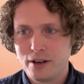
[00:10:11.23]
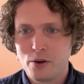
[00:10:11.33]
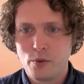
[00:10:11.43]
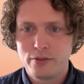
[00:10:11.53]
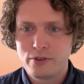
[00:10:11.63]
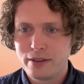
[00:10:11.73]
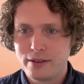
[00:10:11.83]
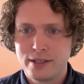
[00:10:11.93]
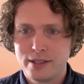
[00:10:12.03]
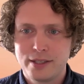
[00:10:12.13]
and I went
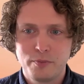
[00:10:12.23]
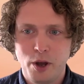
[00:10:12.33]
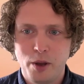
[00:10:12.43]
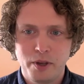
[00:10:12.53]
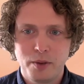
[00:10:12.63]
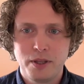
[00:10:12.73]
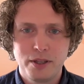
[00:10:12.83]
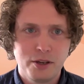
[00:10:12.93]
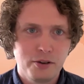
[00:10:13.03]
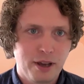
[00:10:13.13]
around the city of Birmingham
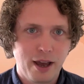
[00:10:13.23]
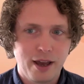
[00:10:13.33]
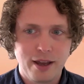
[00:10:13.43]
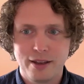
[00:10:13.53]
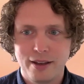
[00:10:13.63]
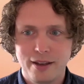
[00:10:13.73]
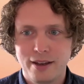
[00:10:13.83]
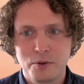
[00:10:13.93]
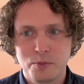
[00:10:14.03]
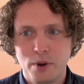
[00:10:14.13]
in the UK
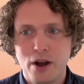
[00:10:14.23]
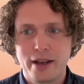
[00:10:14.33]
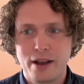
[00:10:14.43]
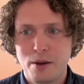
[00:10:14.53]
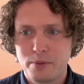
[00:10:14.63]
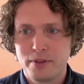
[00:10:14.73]
and I was buying up